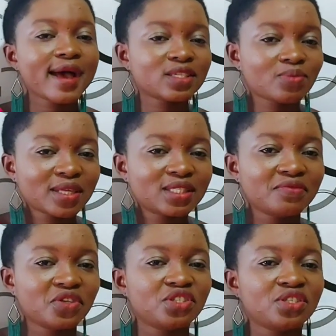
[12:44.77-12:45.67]
smart
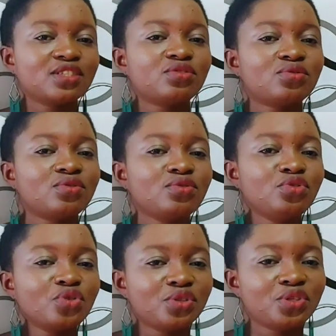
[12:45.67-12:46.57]
tv gh
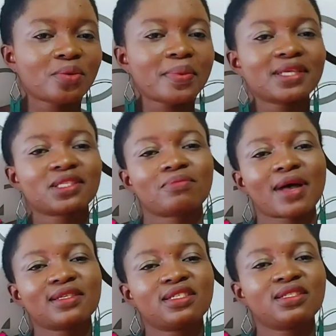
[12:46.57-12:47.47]
youtube
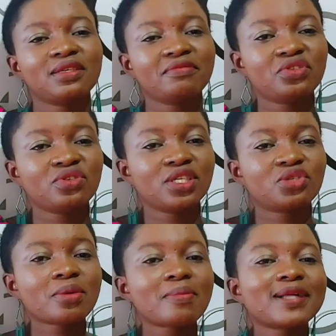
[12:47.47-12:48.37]
smart tv
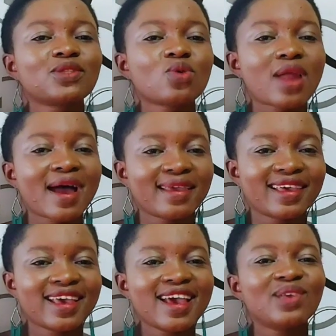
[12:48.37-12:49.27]
gh remember to like
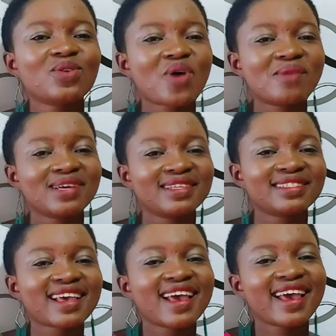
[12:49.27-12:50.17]
to comment